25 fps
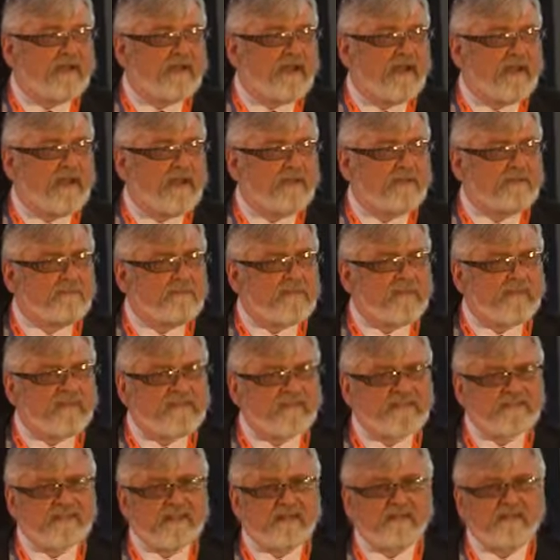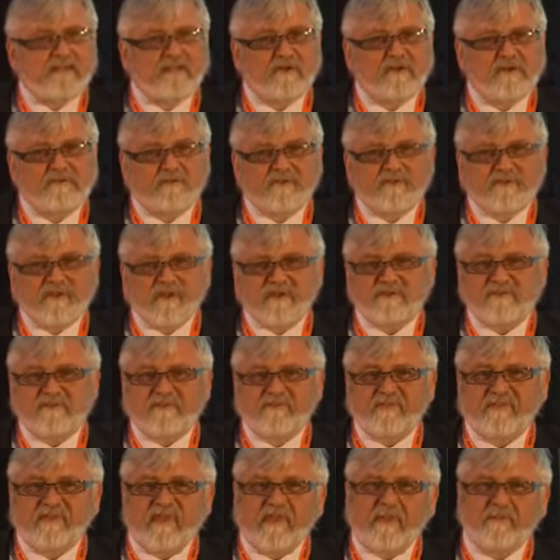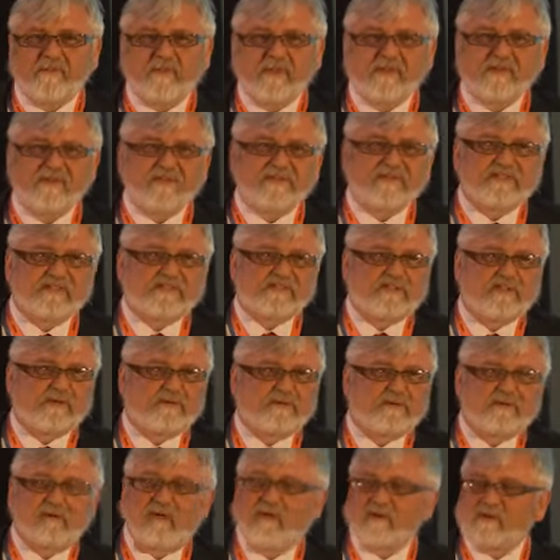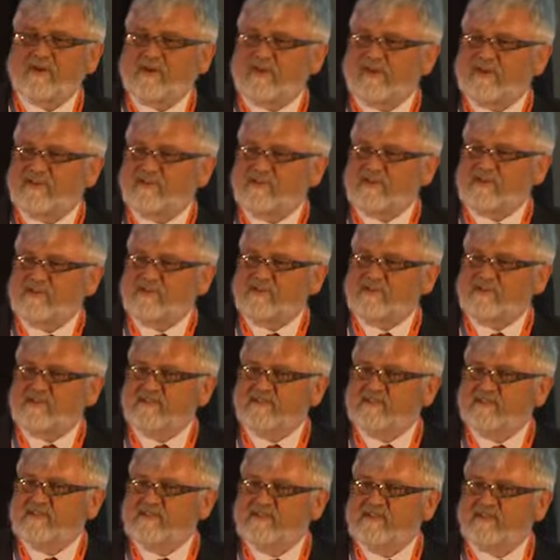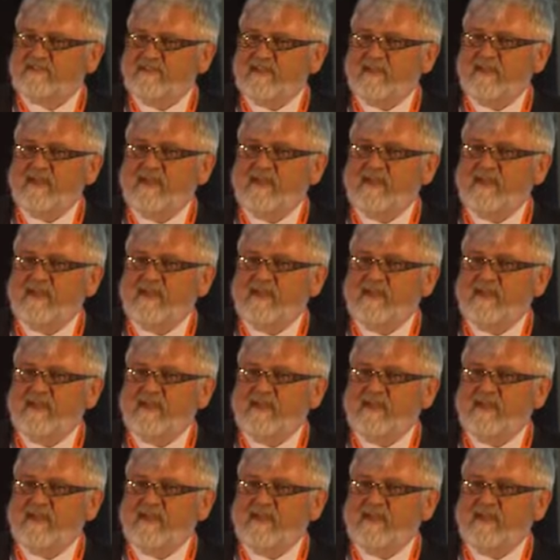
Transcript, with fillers: Um, there's a lot of potential for that because you, organizations,